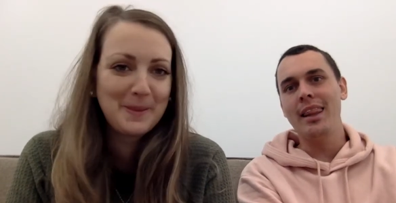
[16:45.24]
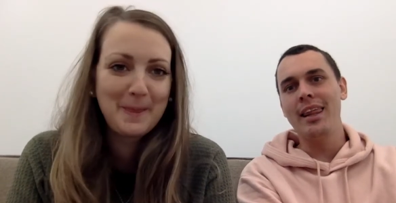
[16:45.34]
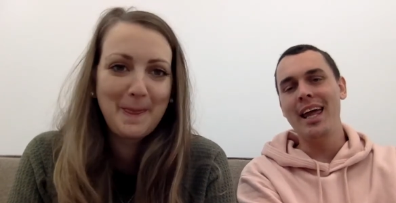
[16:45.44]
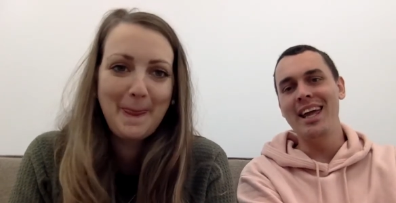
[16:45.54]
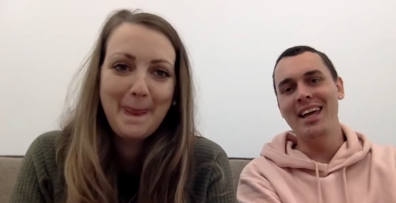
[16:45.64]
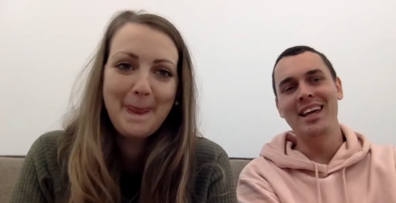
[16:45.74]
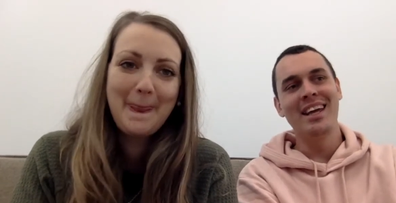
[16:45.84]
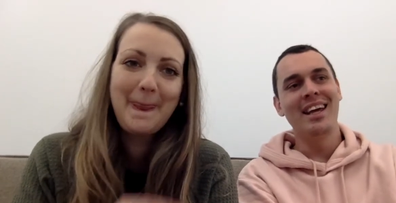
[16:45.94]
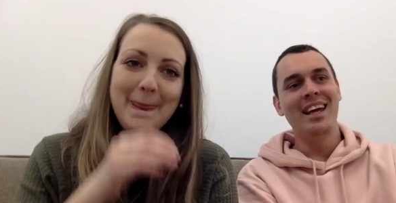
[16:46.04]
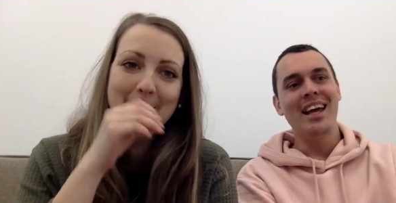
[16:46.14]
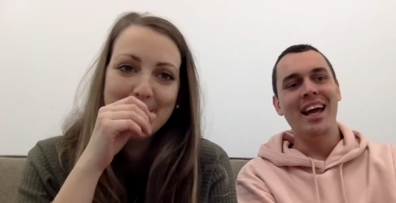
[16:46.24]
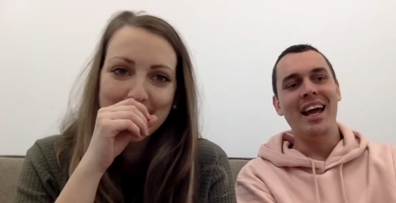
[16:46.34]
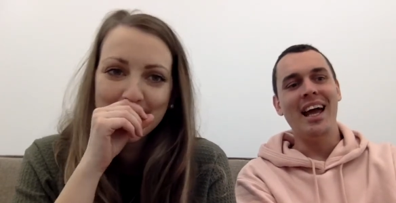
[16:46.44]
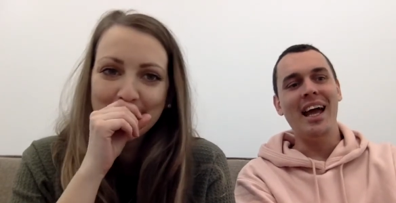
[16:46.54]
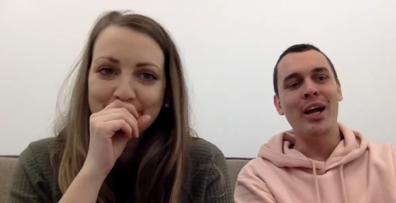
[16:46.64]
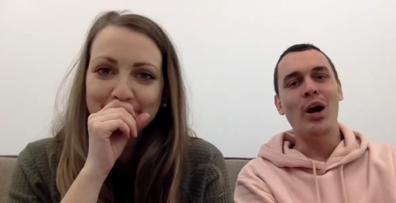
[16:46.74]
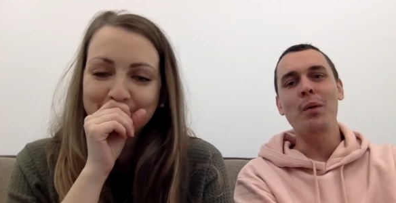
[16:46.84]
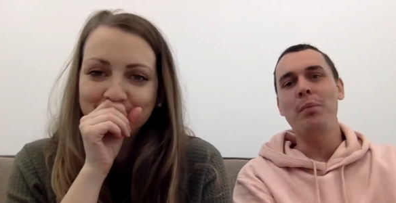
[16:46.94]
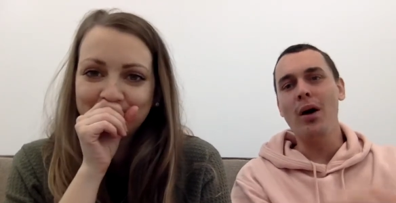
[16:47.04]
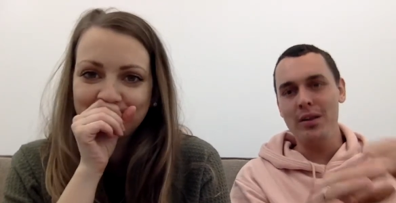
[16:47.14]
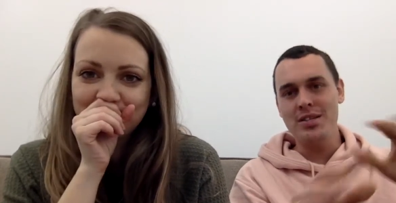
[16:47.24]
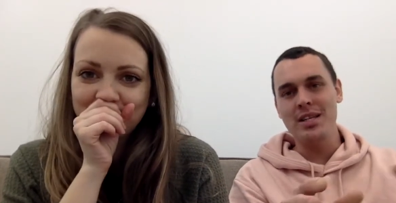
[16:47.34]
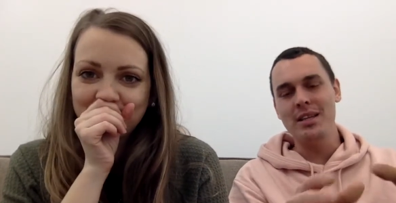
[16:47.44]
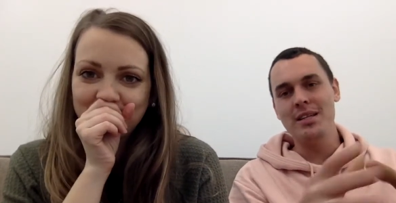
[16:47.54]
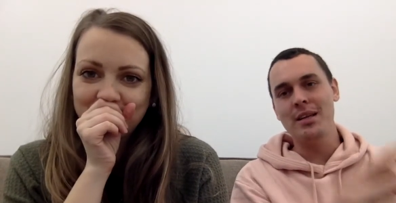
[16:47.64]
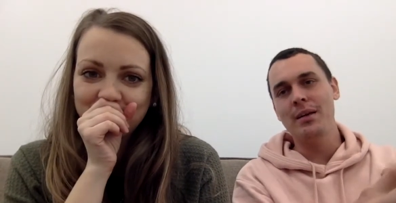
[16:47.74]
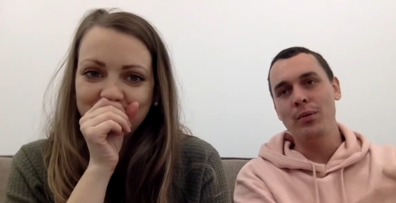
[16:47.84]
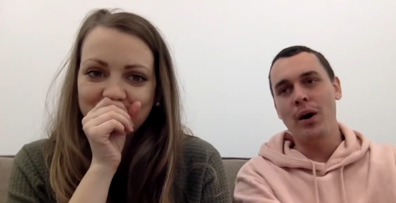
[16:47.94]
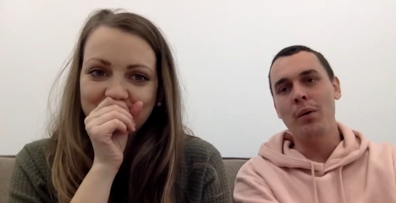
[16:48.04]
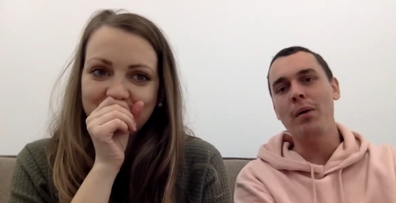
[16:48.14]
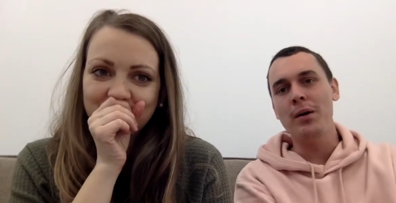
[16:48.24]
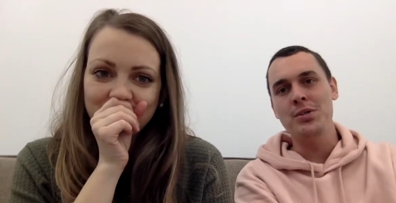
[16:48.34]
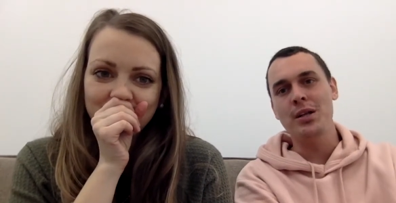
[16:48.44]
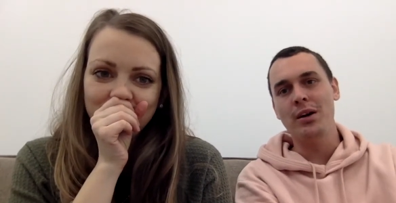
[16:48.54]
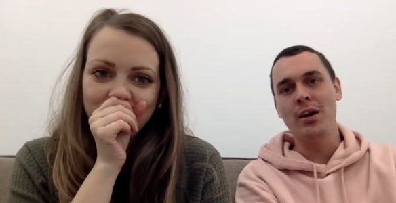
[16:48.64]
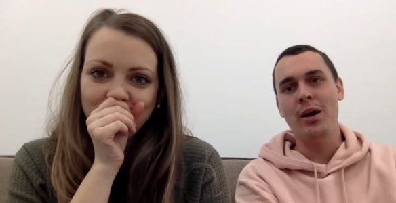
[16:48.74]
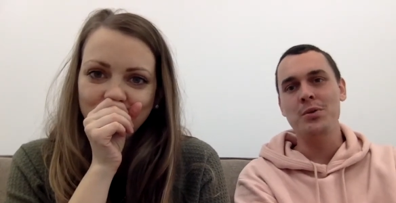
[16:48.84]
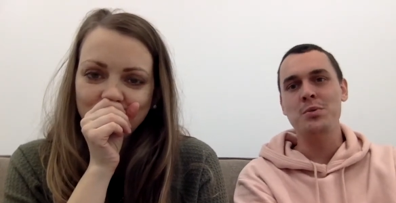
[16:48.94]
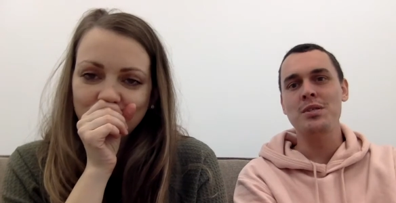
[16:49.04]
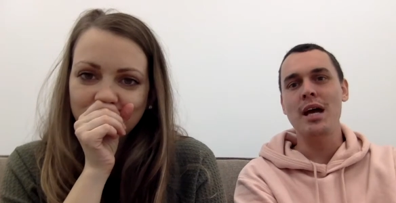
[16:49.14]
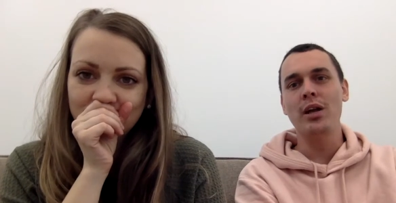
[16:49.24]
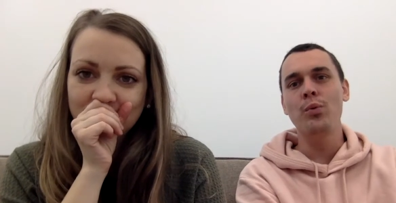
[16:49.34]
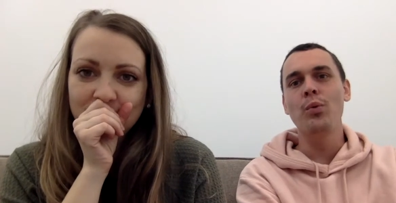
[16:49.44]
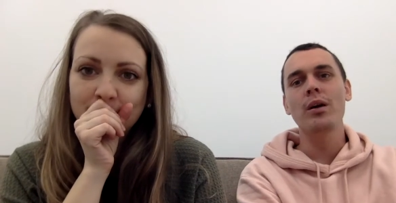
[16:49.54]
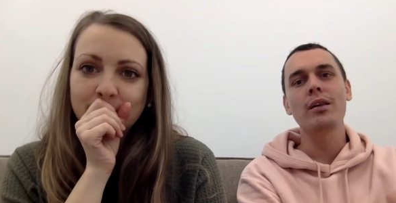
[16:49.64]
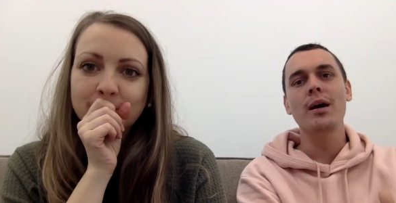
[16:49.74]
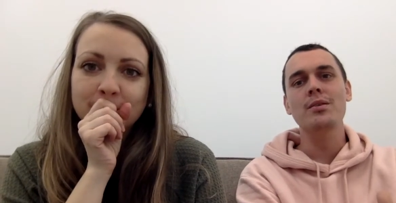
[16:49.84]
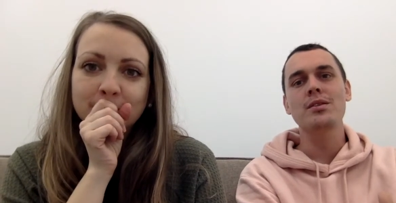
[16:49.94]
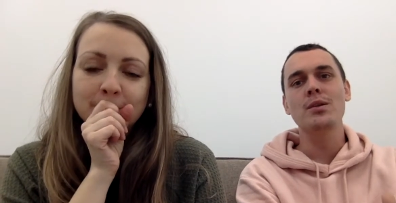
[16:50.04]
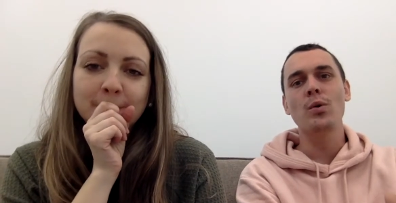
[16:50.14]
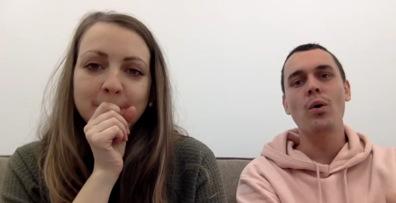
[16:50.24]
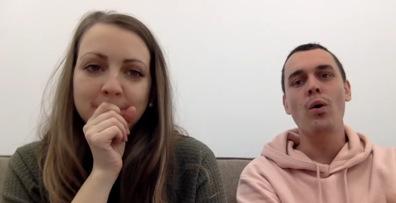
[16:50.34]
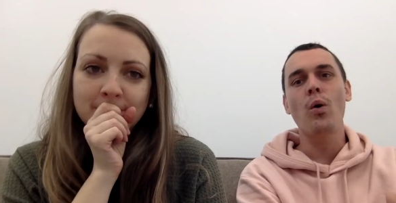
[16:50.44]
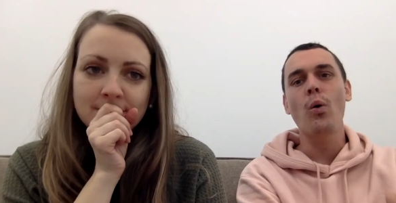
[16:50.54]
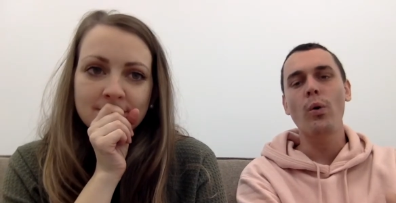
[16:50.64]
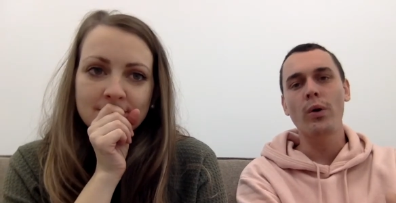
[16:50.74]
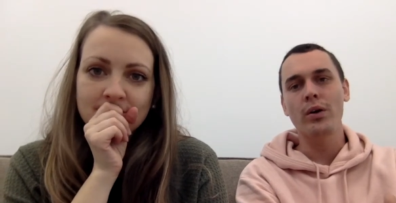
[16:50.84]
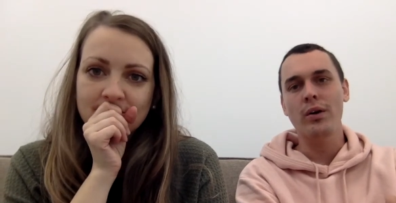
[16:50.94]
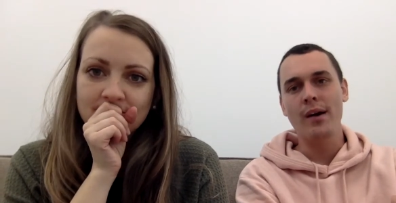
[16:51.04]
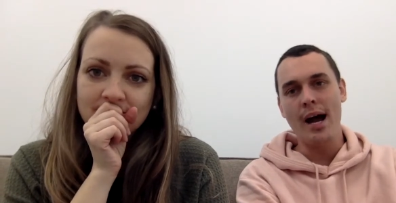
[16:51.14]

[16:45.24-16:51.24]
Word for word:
Speaker 1: they and our policy, the, our policy in our house was that you weren't allowed to hoard or